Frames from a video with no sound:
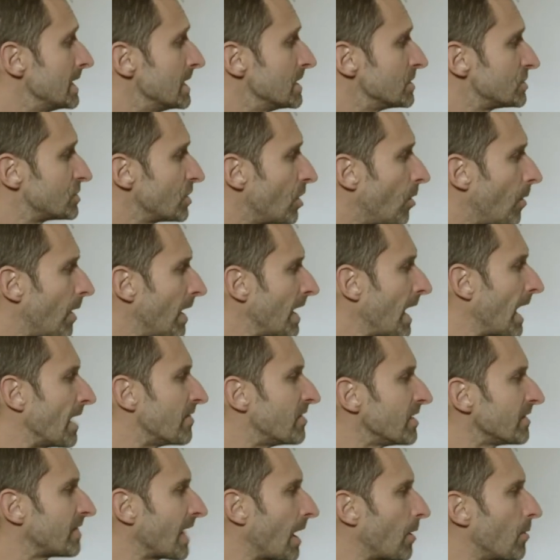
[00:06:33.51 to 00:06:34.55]
So I
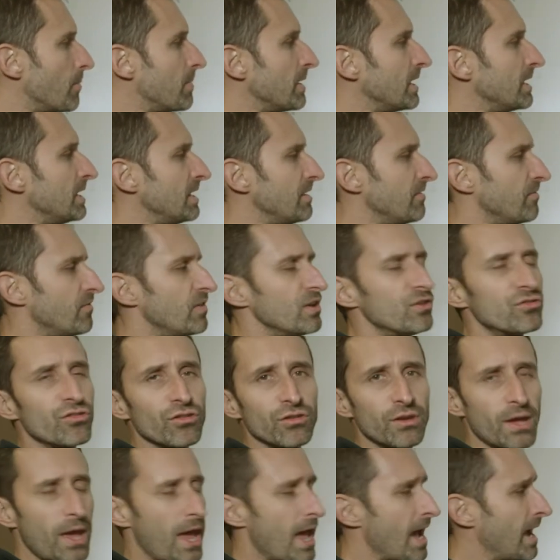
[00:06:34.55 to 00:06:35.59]
think that would be a neat feature
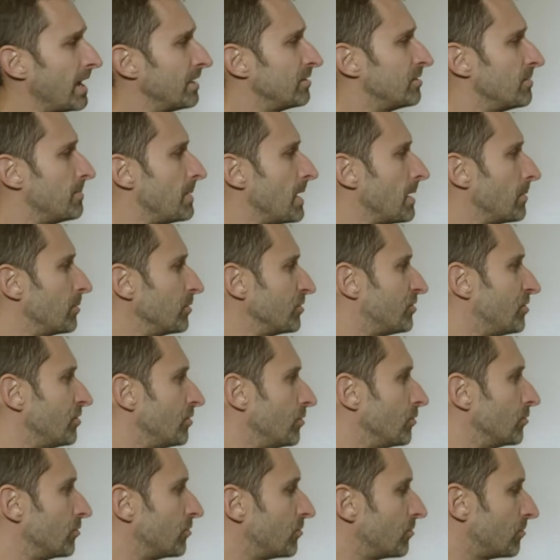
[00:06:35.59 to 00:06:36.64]
to add, to be able
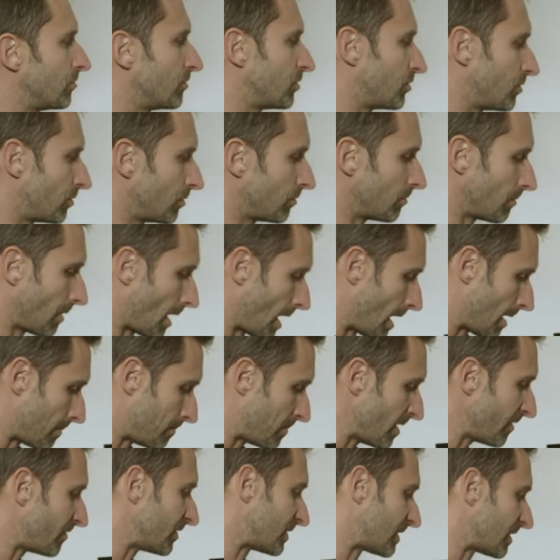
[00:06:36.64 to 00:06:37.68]
to
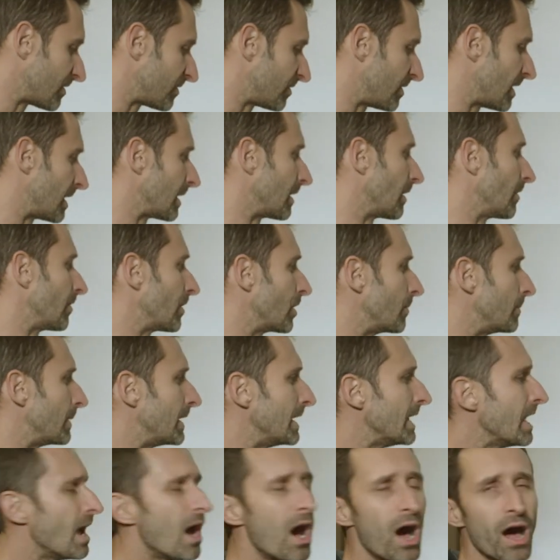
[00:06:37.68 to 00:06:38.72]
pivot this thing a little
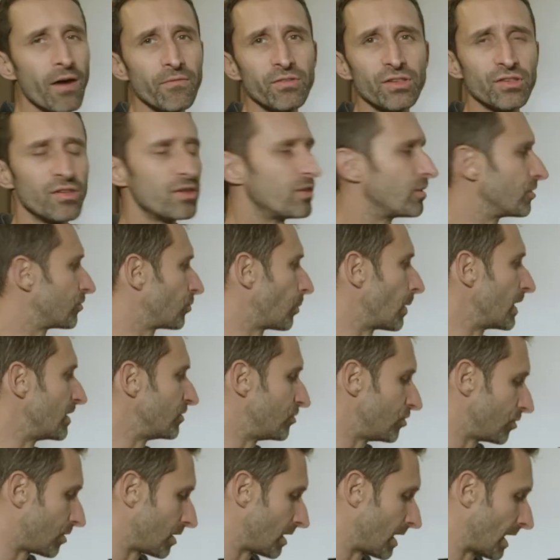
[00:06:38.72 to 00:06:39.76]
bit. Obviously, there's ways
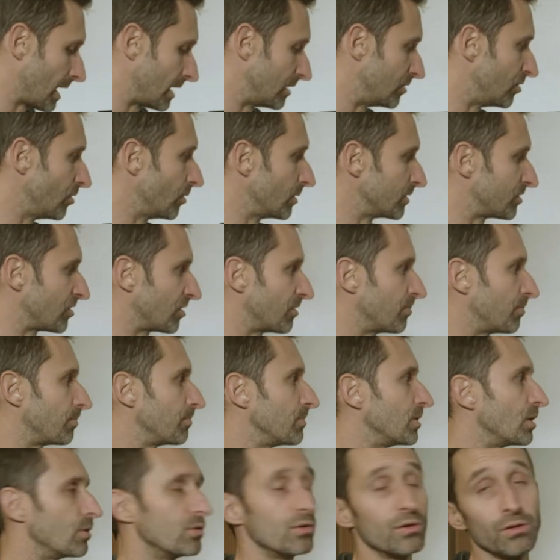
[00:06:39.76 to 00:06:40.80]
you can kind of do it. Just,
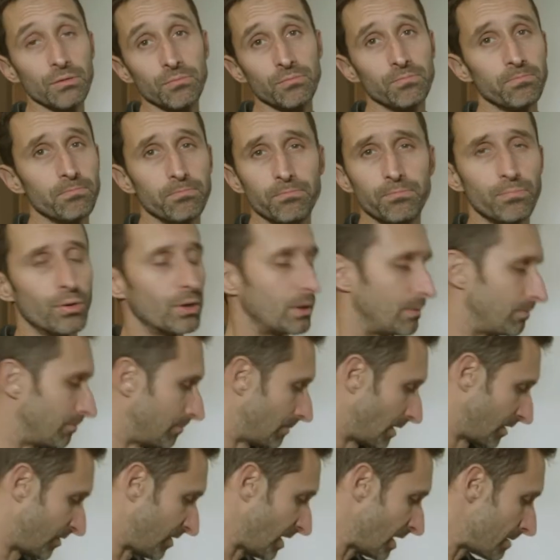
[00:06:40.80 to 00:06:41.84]
you could put
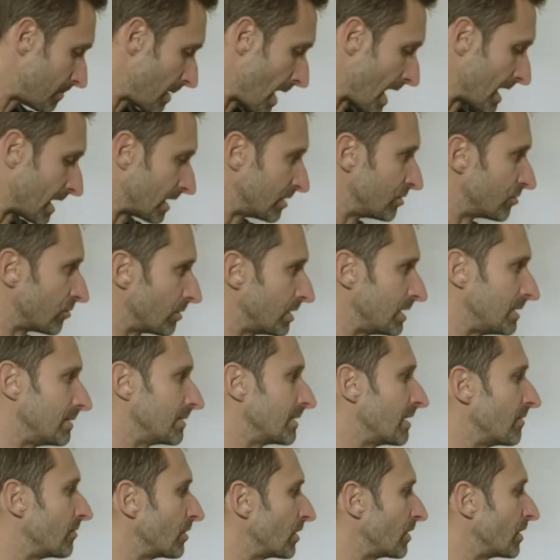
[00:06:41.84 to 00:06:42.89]
a sandbag under it and
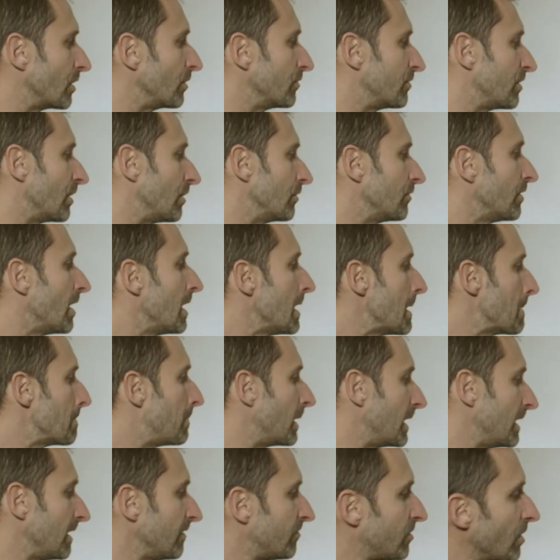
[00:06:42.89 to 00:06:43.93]
give it a little tilt.
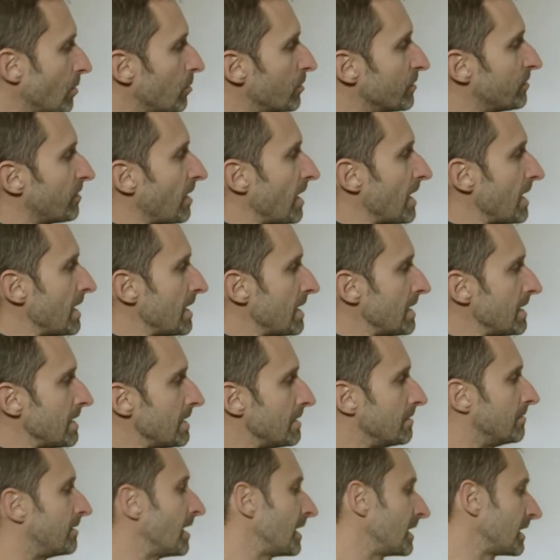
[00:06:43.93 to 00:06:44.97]
But if there was
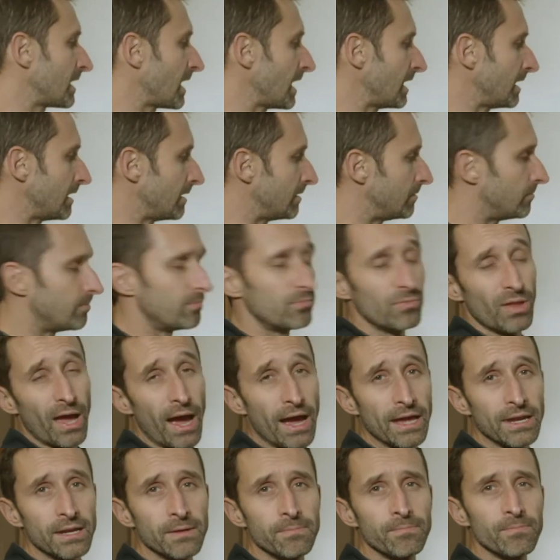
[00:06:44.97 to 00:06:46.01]
a dedicated
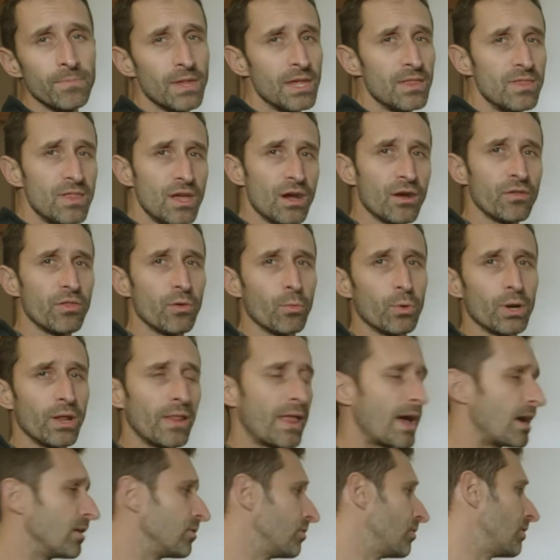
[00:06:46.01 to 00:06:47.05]
item in there that would
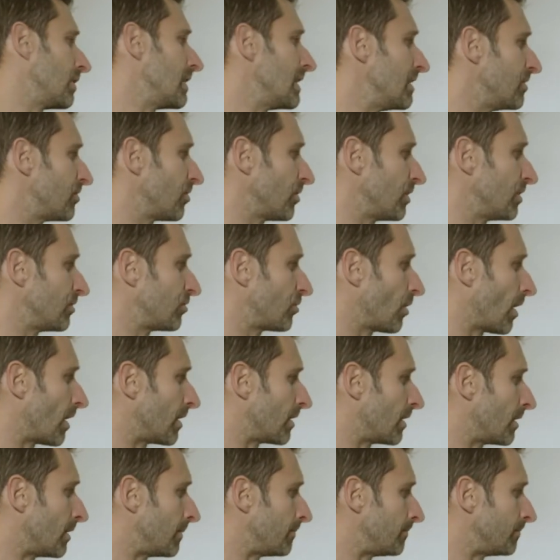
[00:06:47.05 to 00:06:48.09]
allow you to easily
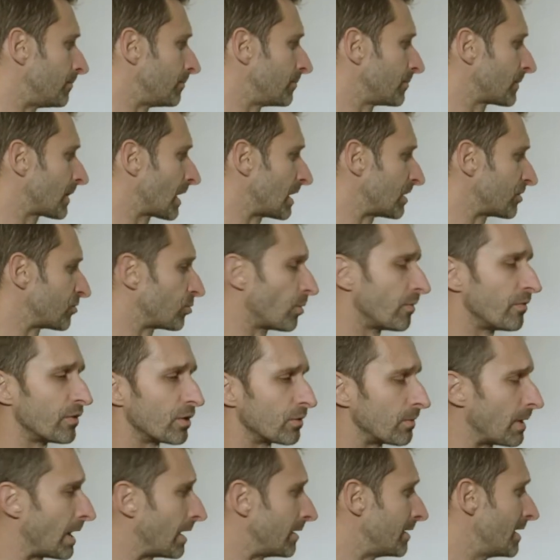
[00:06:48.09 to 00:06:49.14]
kind of swivel it
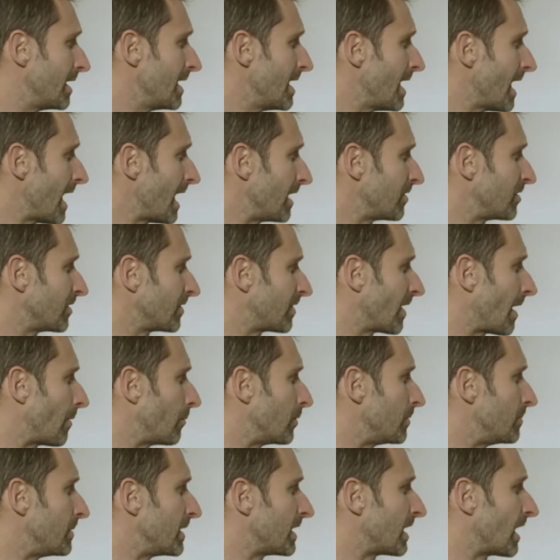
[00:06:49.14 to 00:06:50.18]
around, I think that
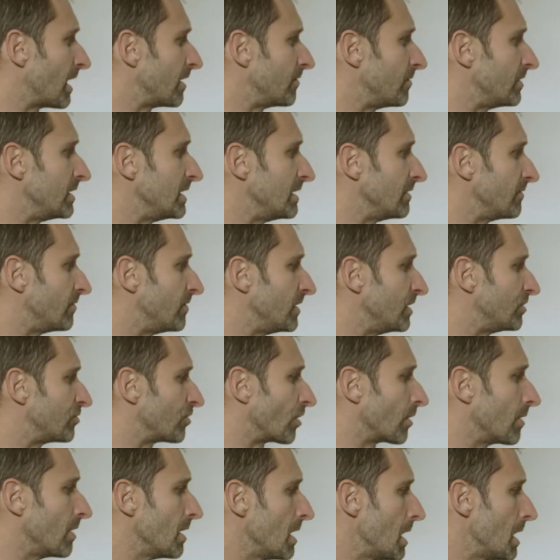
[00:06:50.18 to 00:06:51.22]
would be kind of a neat feature.